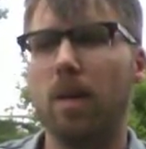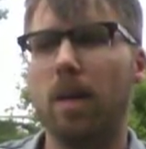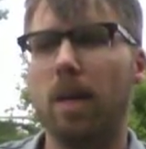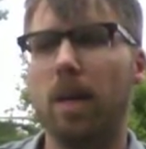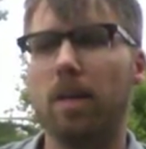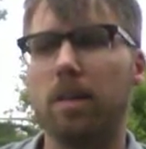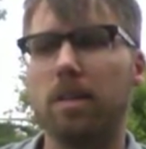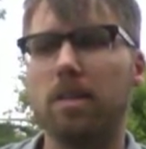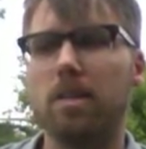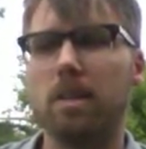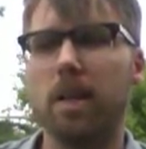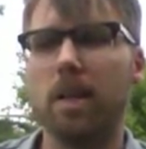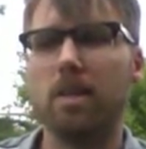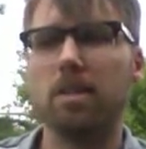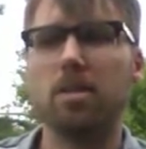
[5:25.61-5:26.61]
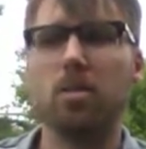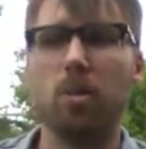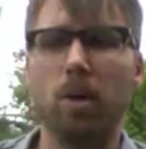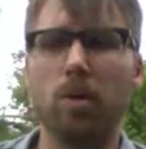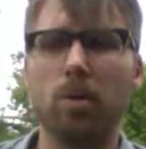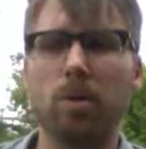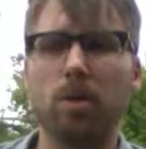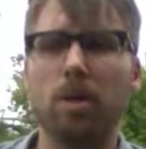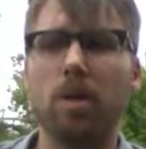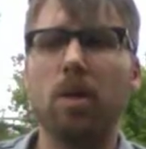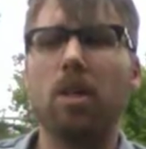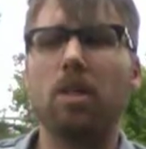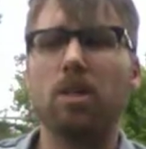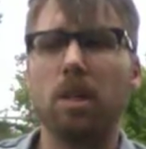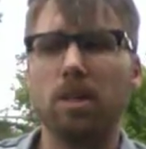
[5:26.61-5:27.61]
And that states, quote,
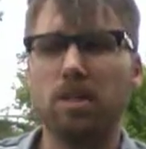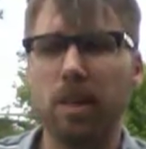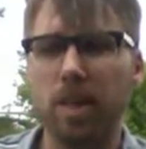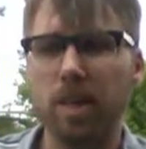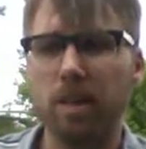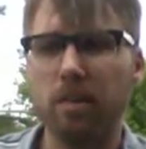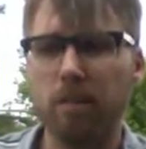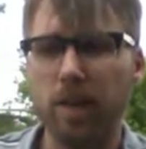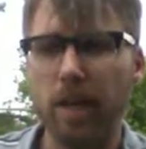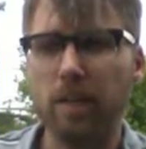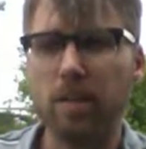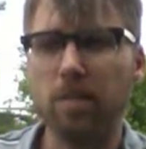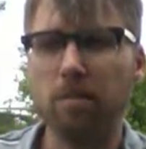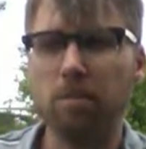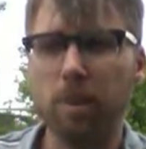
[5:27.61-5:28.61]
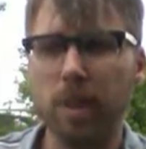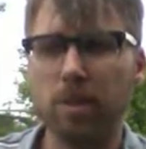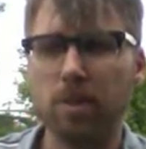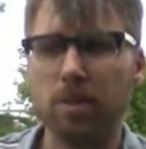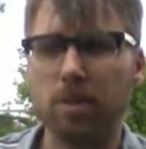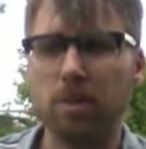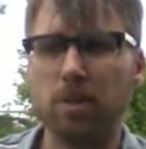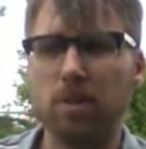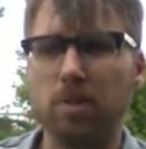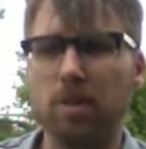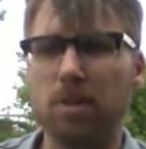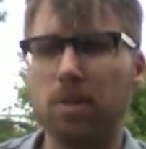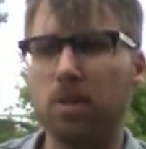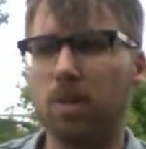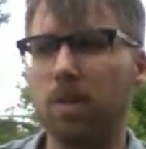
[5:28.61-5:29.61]
shall take effective measures to
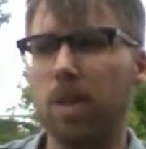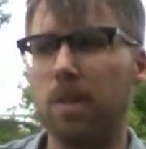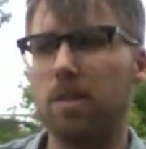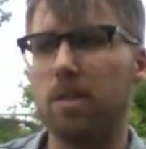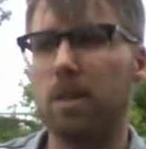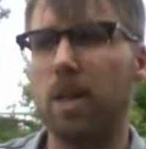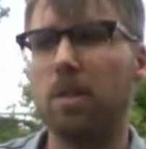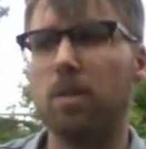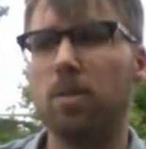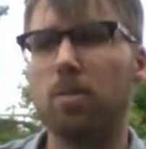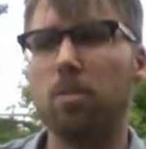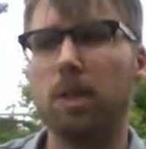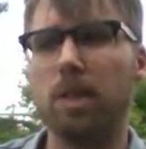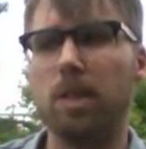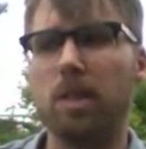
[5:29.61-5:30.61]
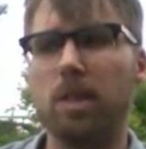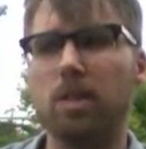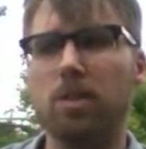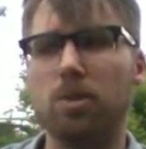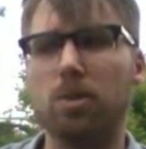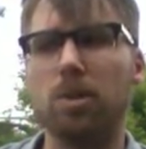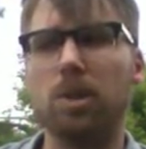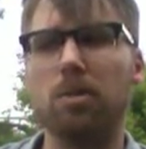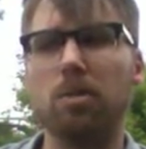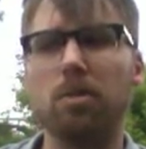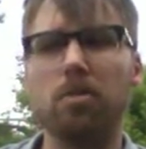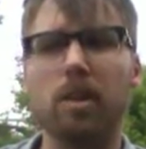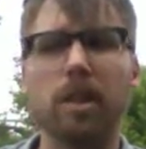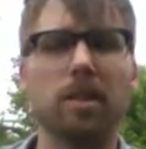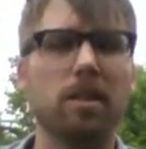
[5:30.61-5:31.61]
ensure that state-owned media duly
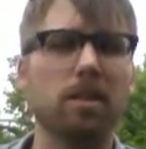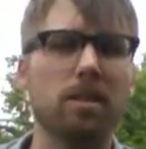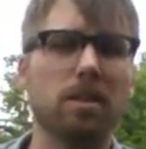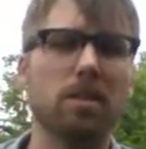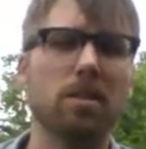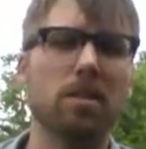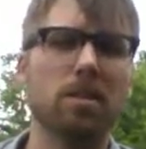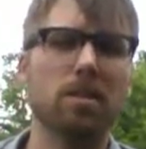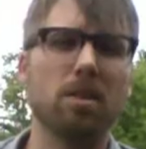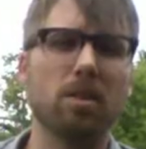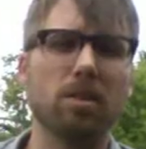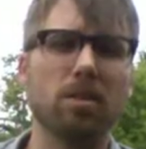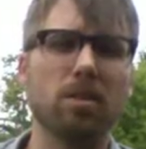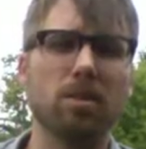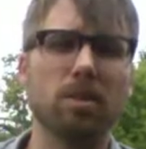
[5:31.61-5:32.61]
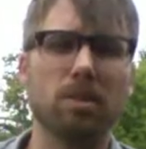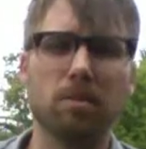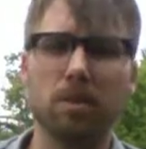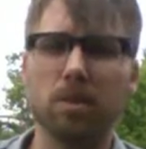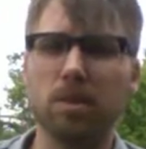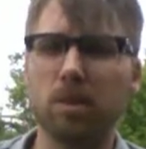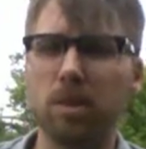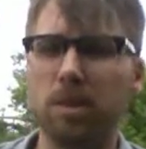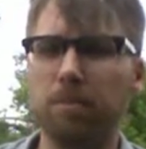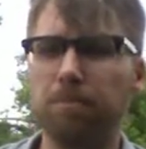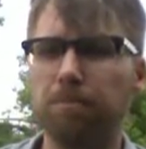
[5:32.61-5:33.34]
reflect Indigenous cultural diversity.